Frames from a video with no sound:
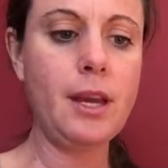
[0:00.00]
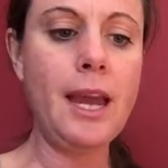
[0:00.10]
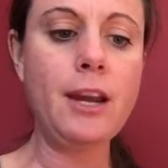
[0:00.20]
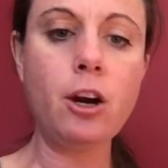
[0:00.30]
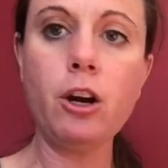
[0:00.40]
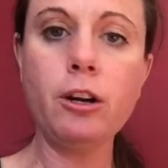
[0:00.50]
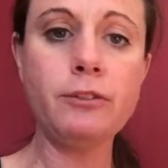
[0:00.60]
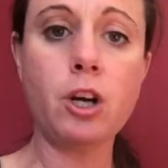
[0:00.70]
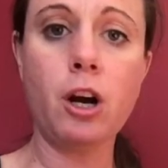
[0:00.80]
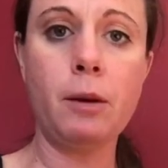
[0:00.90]
a
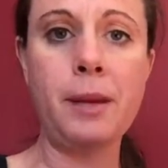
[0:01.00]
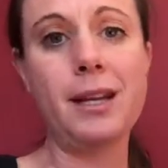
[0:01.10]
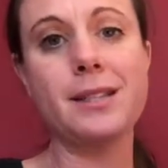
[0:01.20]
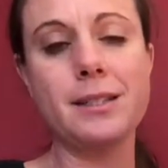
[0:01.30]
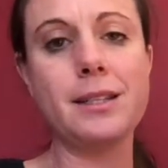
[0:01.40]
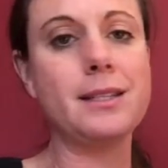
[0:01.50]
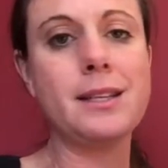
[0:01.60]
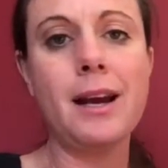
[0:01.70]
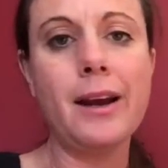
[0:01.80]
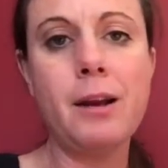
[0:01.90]
curved garment because it's
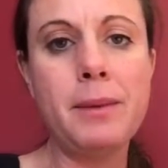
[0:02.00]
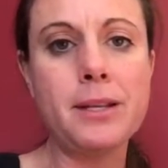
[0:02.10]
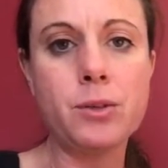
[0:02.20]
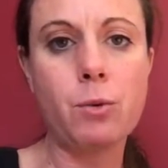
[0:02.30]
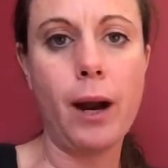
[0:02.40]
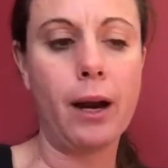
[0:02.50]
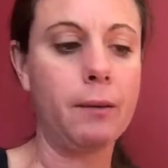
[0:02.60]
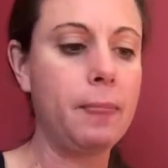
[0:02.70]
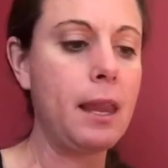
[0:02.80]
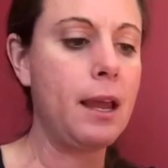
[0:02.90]
not going to be a
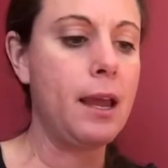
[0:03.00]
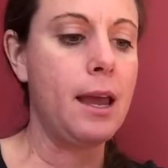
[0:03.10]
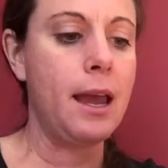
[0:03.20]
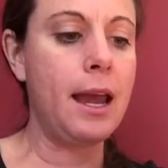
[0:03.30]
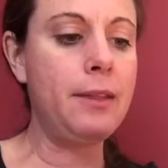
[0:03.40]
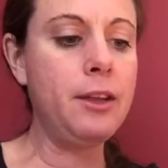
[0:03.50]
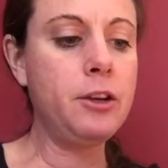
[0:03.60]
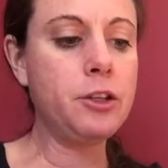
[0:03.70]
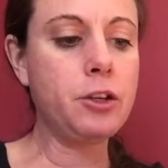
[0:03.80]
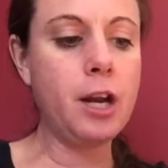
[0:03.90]
square, and then
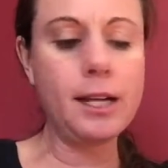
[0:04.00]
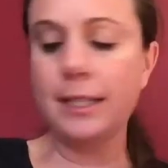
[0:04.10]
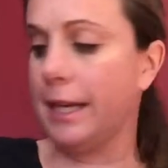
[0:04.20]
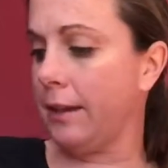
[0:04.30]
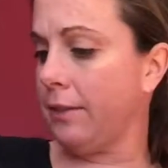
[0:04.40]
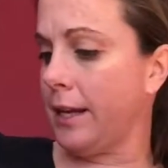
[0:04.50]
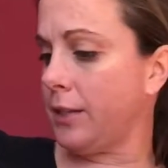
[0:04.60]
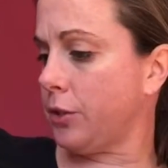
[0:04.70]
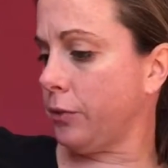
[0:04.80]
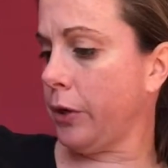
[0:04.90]
you're trying to get
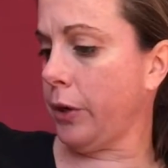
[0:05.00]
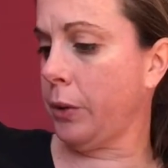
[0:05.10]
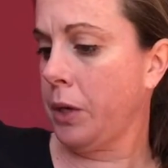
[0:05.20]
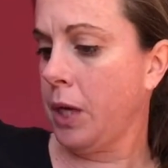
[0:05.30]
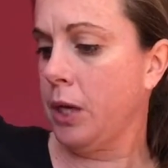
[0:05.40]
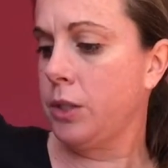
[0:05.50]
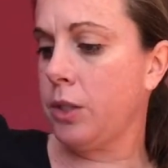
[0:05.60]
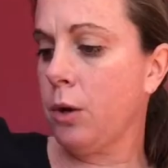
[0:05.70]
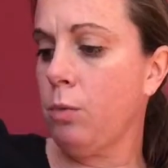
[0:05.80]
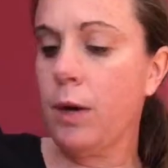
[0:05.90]
things through.
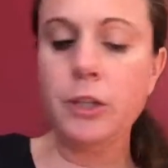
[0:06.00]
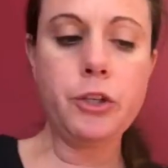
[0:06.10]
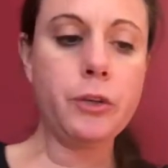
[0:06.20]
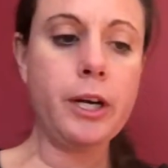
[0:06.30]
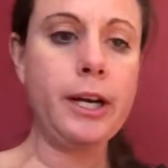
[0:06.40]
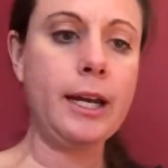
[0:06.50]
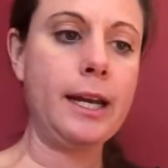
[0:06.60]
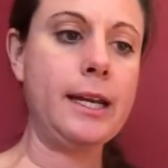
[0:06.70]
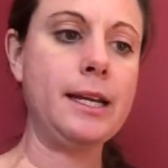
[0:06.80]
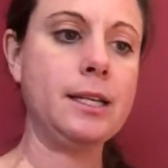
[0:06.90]
So one
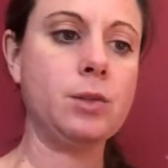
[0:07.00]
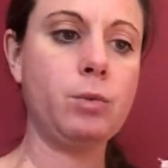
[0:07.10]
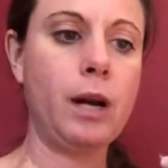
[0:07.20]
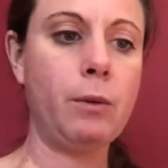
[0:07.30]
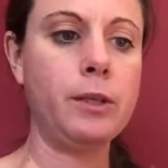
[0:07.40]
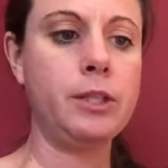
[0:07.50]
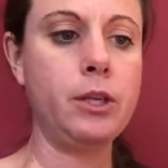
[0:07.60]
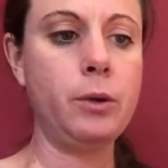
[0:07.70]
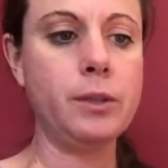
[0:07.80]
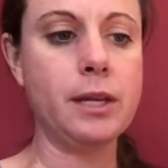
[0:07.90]
trick is, what I would
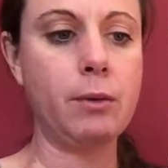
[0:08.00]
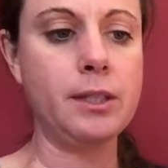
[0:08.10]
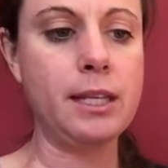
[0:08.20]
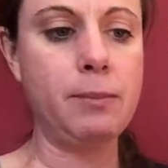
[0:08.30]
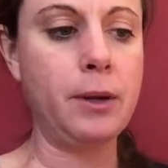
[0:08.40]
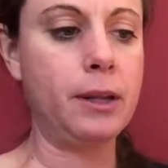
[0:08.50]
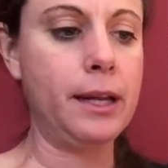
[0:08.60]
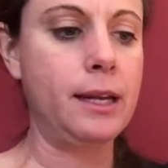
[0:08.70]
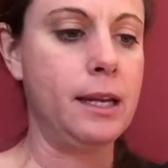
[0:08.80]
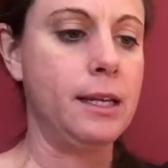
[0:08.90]
do is I would
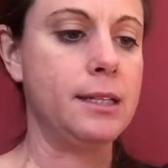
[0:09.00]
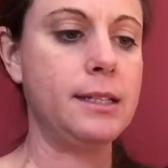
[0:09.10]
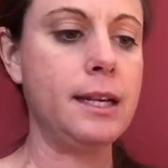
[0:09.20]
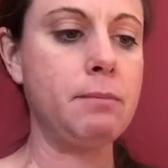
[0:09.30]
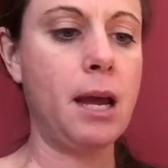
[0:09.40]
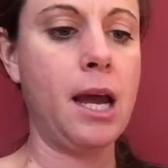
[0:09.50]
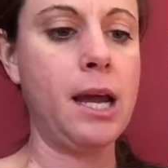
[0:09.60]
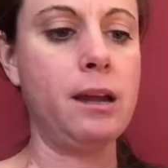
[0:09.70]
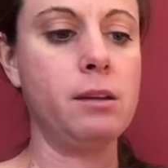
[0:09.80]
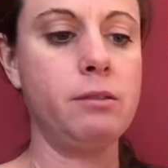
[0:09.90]
typically stick
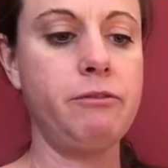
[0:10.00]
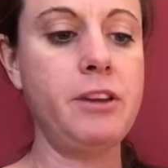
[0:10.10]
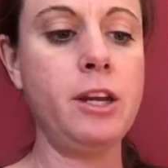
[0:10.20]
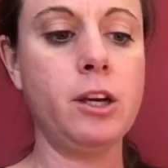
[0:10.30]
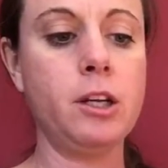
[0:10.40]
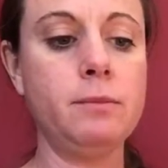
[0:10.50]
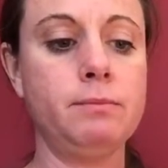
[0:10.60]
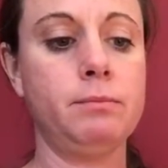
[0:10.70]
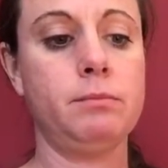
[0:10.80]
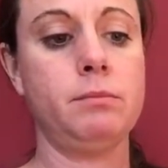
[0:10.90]
my finger
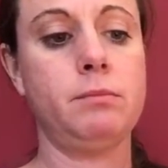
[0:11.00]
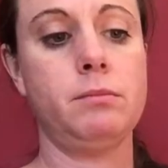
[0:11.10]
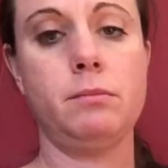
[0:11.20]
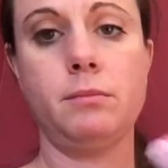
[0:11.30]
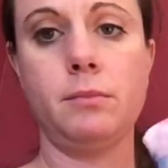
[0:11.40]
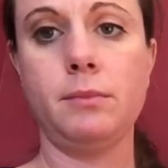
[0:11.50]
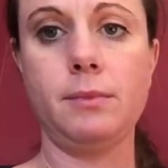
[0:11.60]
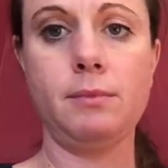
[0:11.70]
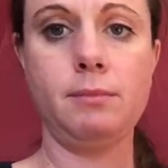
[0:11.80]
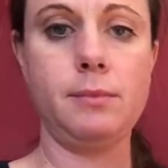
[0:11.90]

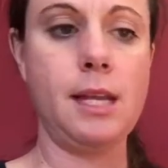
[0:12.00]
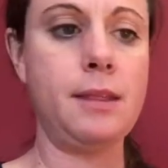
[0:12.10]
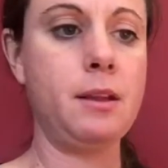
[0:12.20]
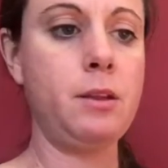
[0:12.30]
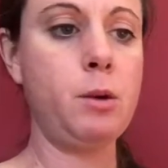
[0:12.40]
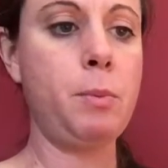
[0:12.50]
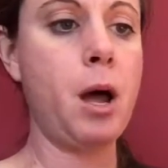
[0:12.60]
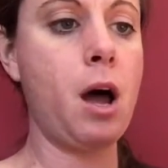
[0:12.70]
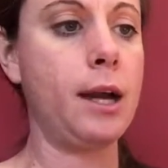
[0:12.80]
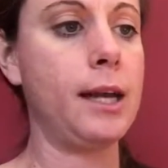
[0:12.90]
in the little
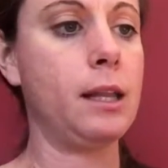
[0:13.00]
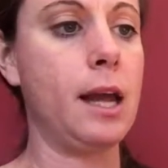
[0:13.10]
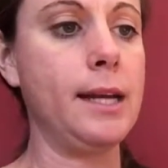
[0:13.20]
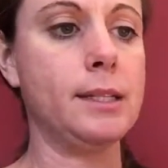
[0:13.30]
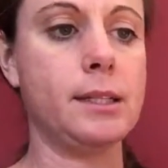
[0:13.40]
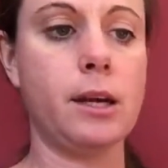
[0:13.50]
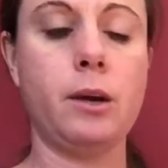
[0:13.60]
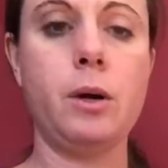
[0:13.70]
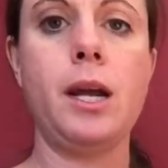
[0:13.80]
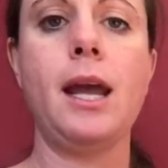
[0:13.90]
pocket like
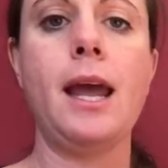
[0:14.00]
so,